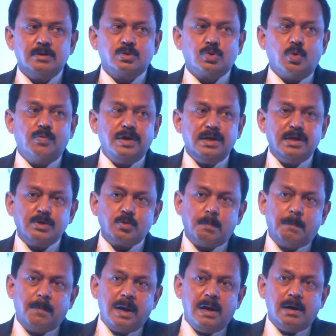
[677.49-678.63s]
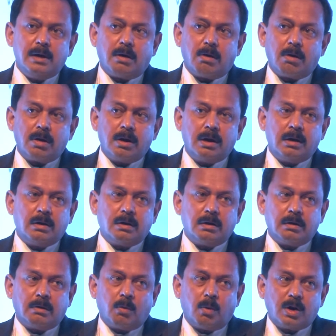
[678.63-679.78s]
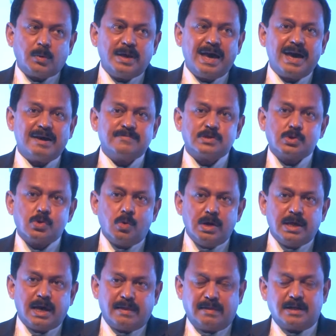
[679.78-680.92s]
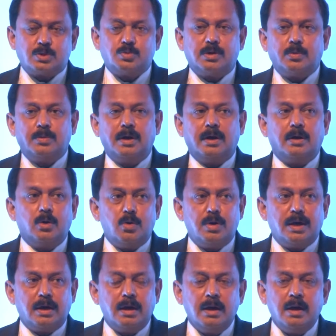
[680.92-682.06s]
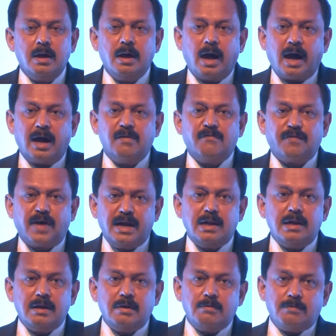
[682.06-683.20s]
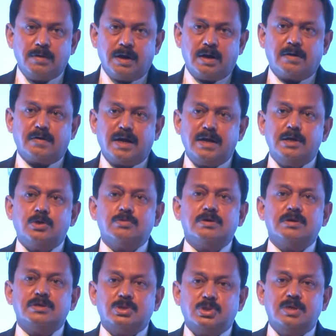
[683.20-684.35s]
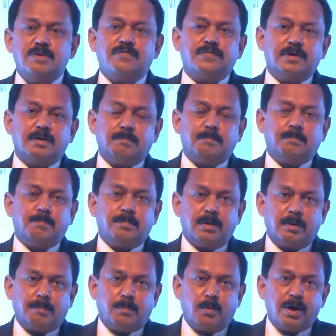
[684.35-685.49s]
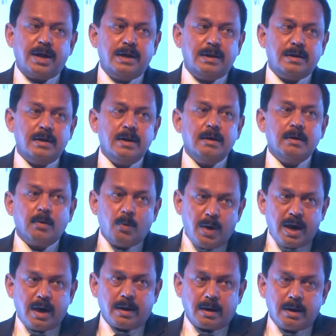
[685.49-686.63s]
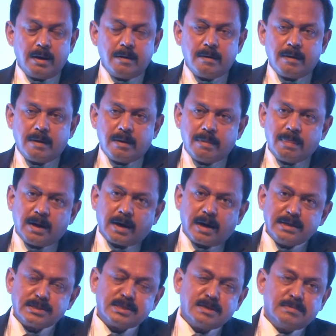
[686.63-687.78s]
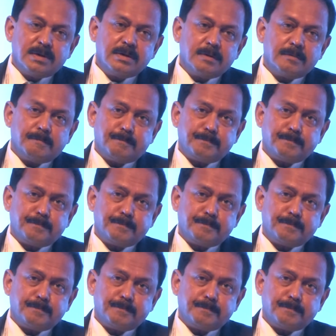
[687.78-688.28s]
So we need to build on uh, what we have slowly, and that's what we are doing and finally, we are trying to achieve a, a point where the customer